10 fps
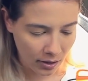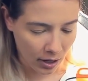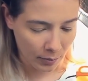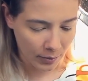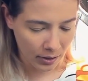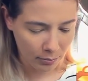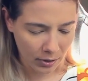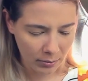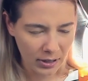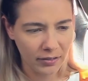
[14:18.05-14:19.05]
I would
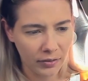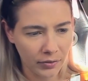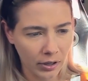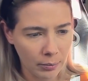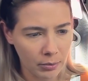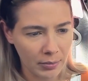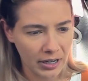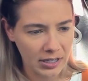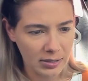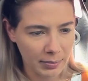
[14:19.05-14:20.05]
probably leave it on for a couple
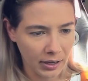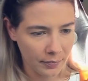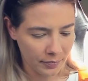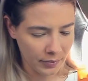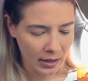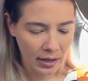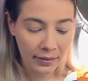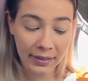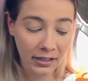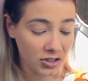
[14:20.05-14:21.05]
minutes, but
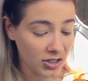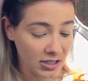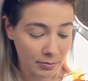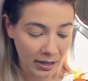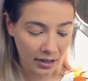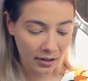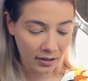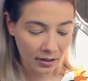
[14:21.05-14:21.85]
that's just me.